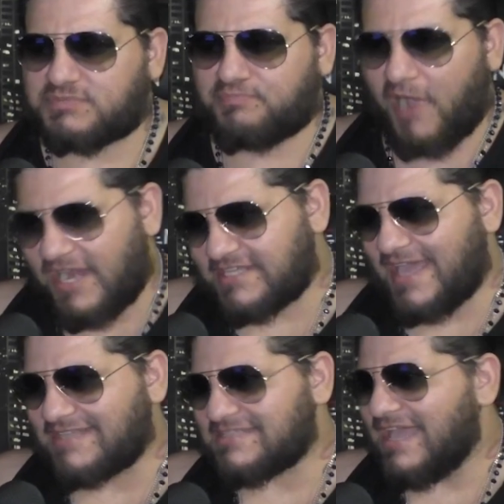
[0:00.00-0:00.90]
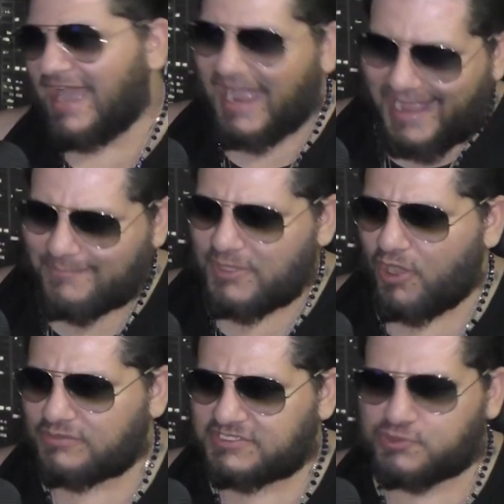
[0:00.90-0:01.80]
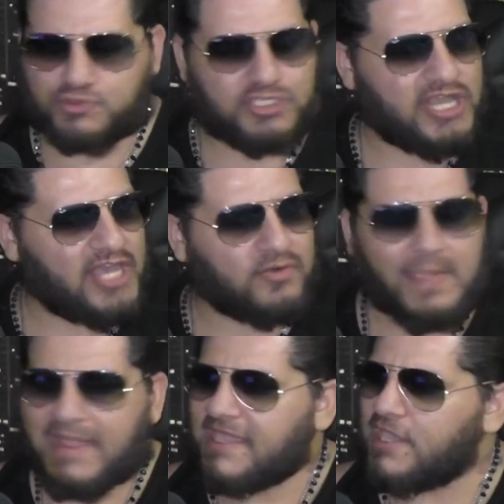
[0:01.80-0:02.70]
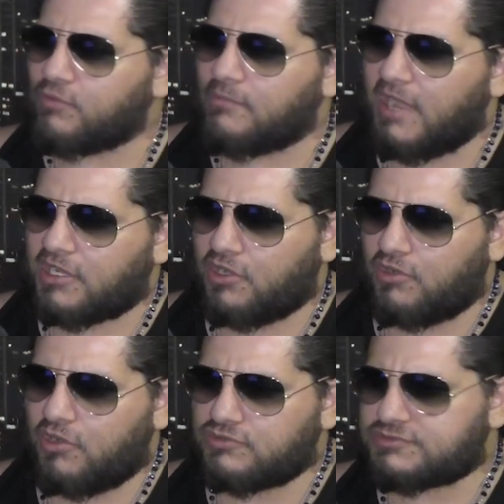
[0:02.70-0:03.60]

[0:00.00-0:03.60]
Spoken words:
Podcast. I'm your host, Jesus Dinero, here with my co-host,